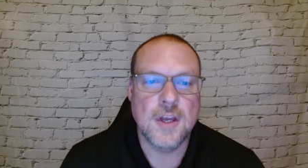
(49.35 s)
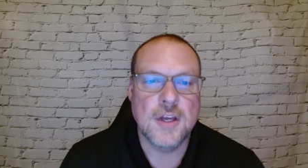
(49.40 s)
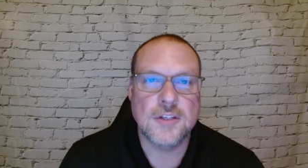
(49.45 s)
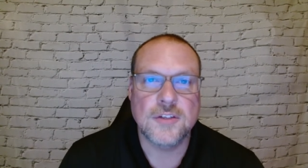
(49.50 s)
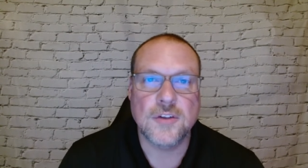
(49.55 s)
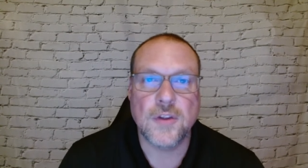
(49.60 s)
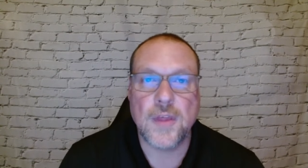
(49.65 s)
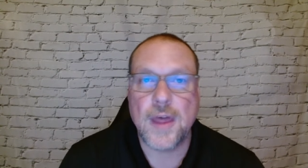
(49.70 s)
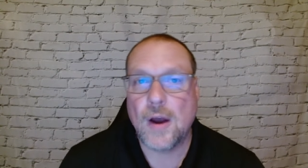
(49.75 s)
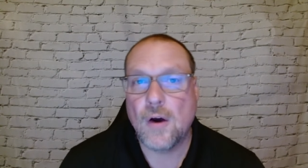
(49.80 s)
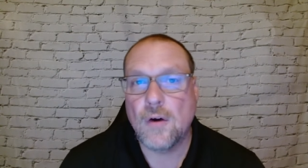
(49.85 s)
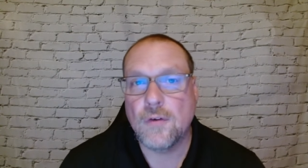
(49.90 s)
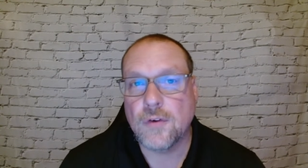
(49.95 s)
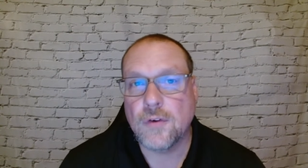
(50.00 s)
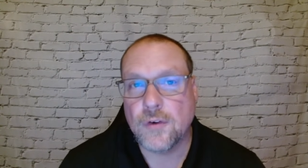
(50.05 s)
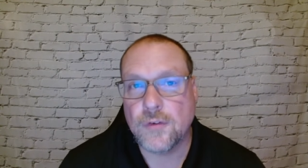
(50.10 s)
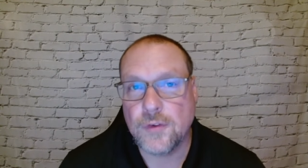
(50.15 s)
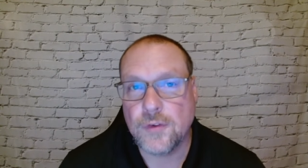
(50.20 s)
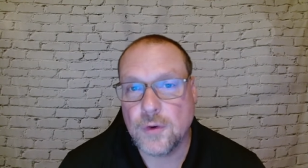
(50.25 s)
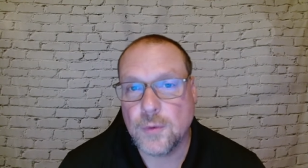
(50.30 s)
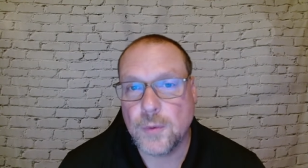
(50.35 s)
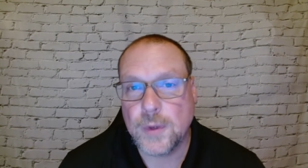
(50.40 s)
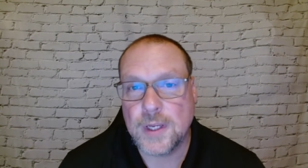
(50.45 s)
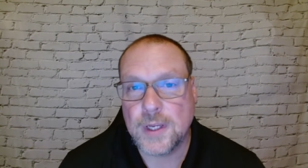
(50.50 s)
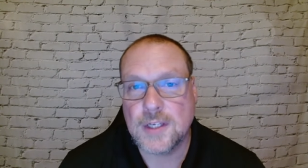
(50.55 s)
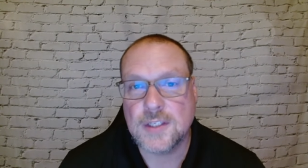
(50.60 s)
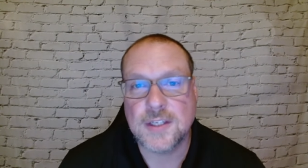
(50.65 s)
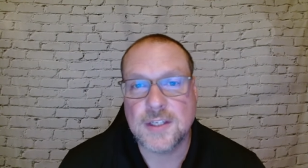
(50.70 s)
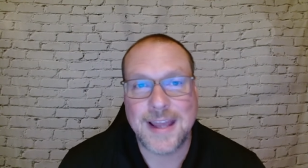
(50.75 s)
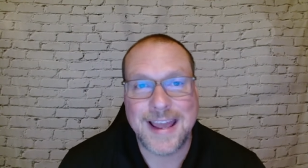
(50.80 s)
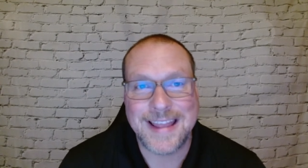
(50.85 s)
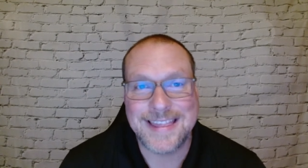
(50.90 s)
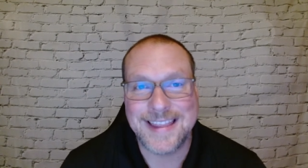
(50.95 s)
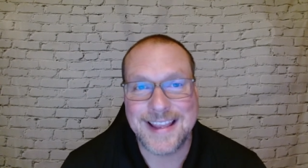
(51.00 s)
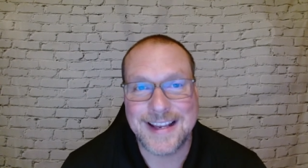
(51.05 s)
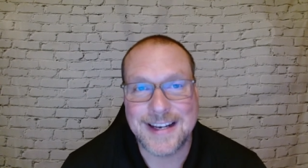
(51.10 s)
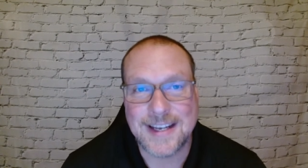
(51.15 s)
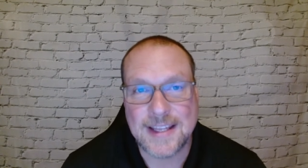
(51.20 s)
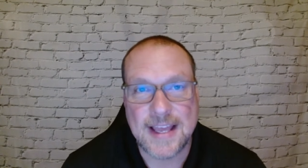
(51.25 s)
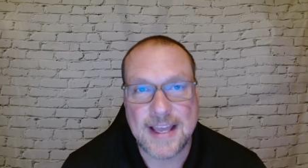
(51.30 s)
So that over a few weeks, at the
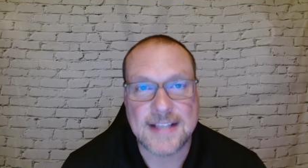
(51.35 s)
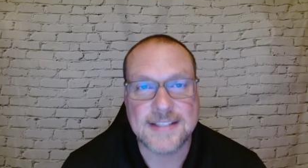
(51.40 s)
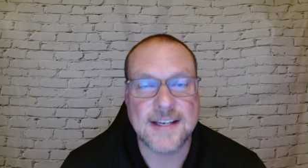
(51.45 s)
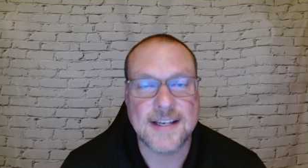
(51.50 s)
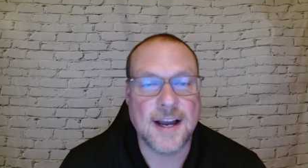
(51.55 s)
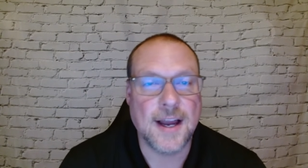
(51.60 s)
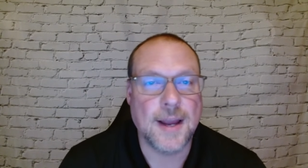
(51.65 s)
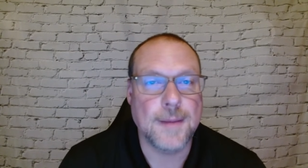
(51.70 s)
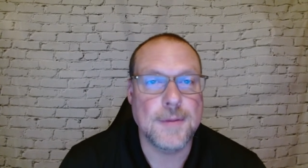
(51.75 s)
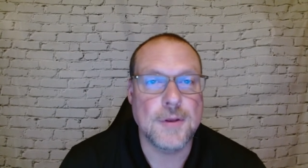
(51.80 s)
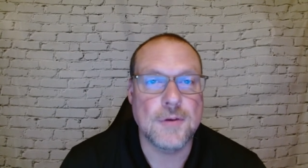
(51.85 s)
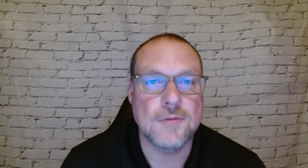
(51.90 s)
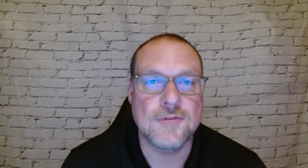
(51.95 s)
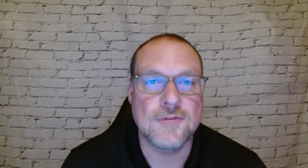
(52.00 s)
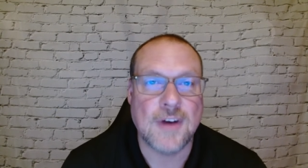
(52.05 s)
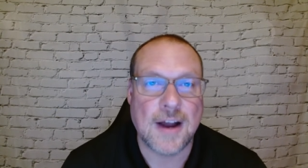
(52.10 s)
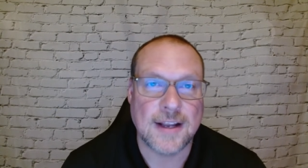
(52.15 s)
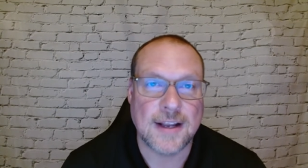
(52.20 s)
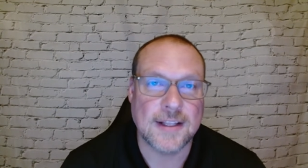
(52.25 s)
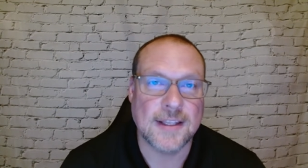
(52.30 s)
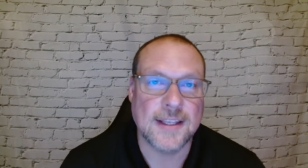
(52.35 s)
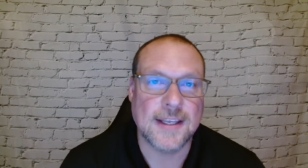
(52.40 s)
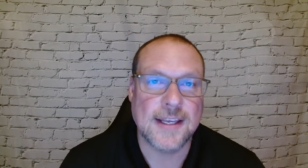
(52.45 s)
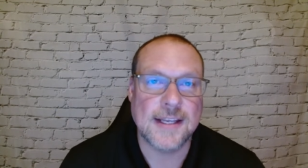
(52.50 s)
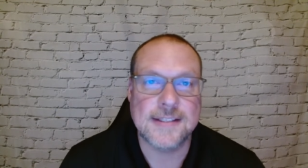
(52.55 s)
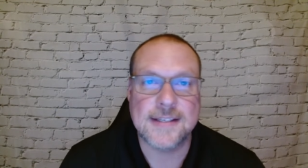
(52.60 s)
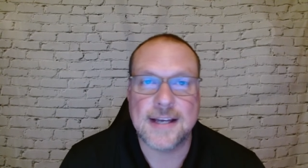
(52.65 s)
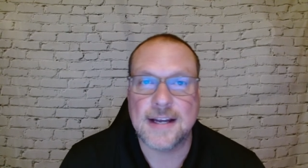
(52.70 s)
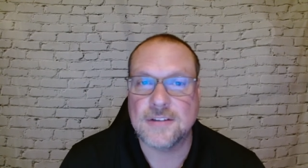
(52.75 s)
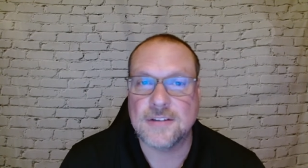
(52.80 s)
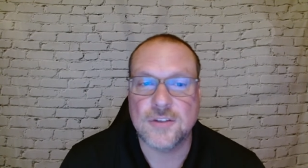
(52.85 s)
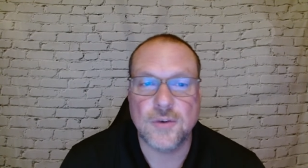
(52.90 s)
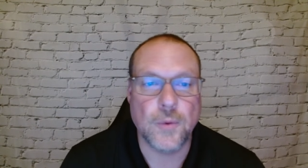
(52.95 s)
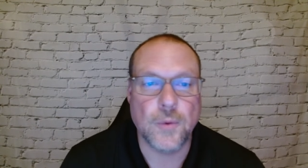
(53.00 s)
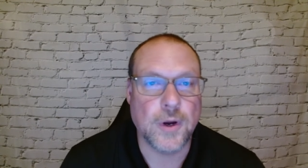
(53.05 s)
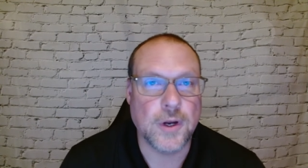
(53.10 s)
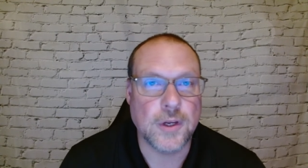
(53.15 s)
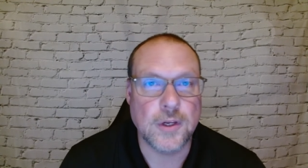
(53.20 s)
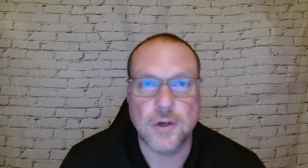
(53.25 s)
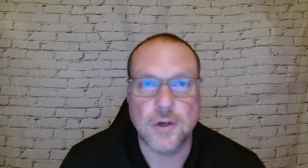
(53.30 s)
end of that time, you finally get down to
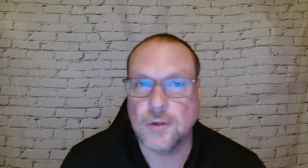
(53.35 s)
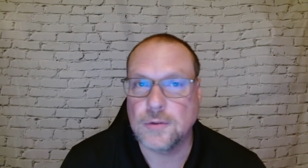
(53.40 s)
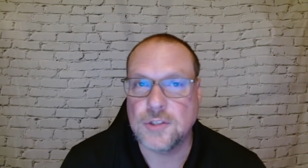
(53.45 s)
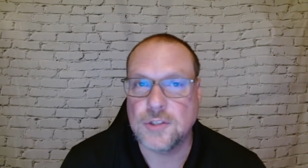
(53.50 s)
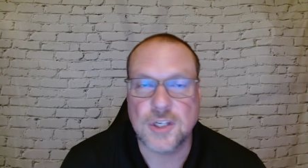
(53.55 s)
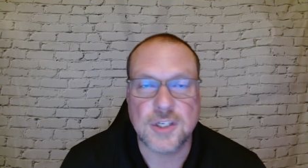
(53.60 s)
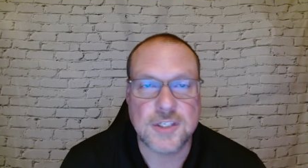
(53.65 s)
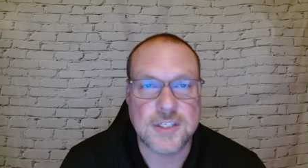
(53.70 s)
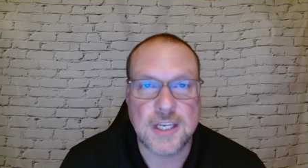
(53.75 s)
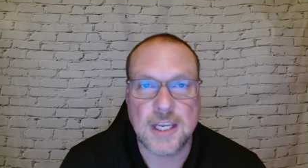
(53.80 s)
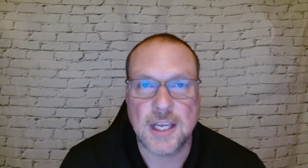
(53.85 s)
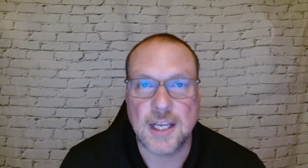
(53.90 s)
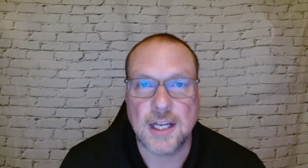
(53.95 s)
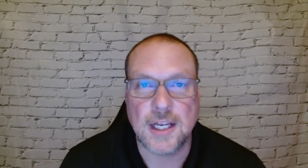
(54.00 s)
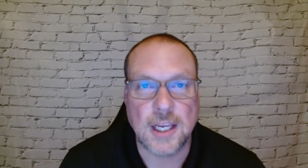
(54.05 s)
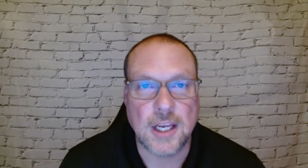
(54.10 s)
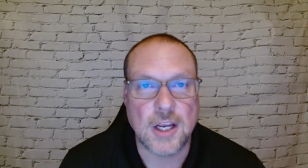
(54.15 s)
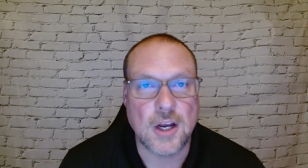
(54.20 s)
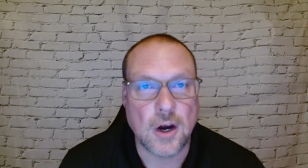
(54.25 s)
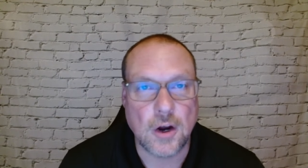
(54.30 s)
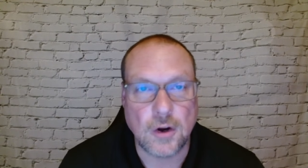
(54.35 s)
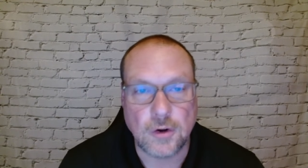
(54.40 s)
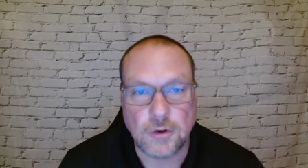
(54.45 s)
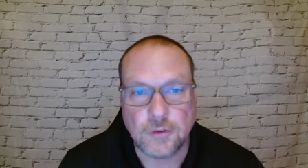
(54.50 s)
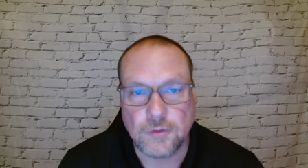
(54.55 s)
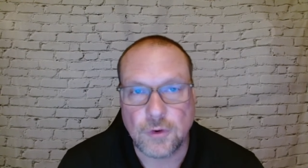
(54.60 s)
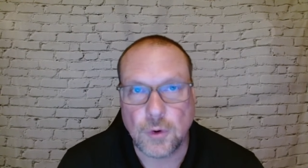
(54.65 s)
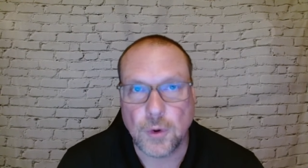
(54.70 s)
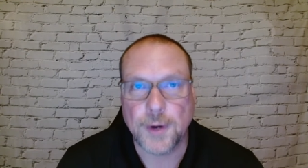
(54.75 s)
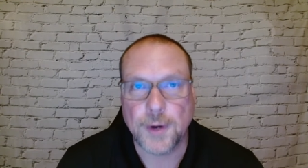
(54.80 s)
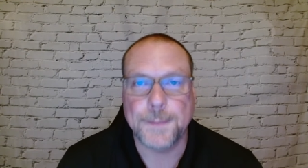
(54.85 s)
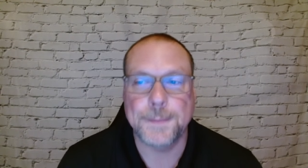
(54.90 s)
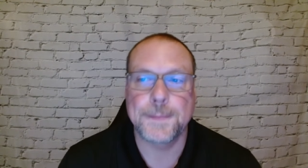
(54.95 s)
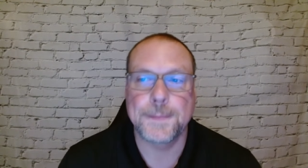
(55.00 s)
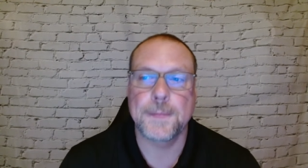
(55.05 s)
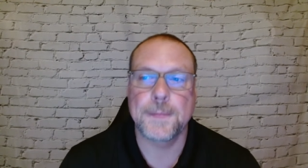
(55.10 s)
where you're just eating carnivore.